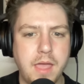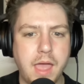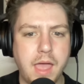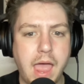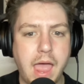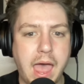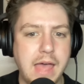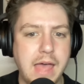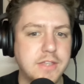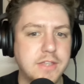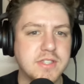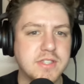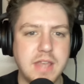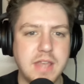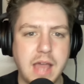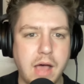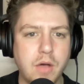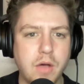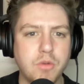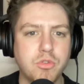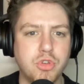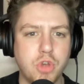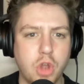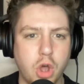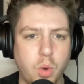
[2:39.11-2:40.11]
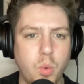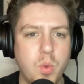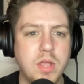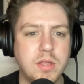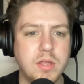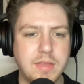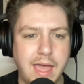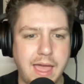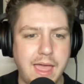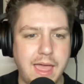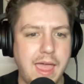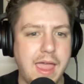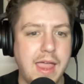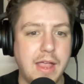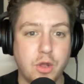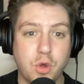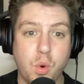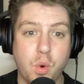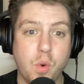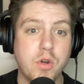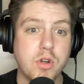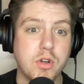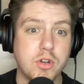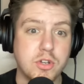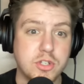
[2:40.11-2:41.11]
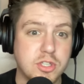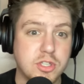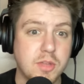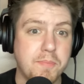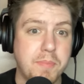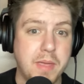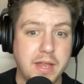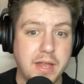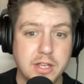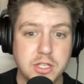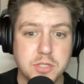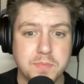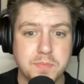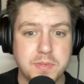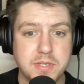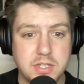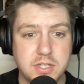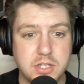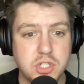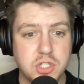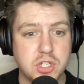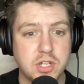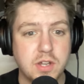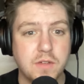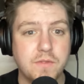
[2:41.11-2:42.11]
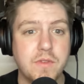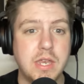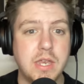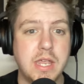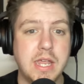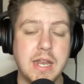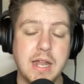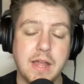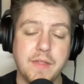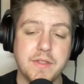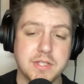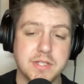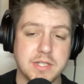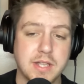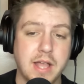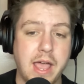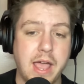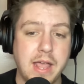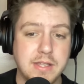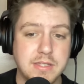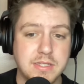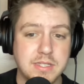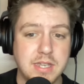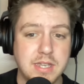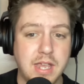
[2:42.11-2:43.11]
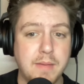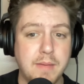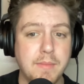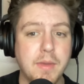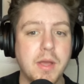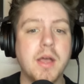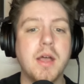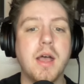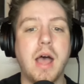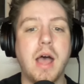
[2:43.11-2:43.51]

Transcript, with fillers: As now knowing that, hey, corner is the biggest position of need on this Lions team.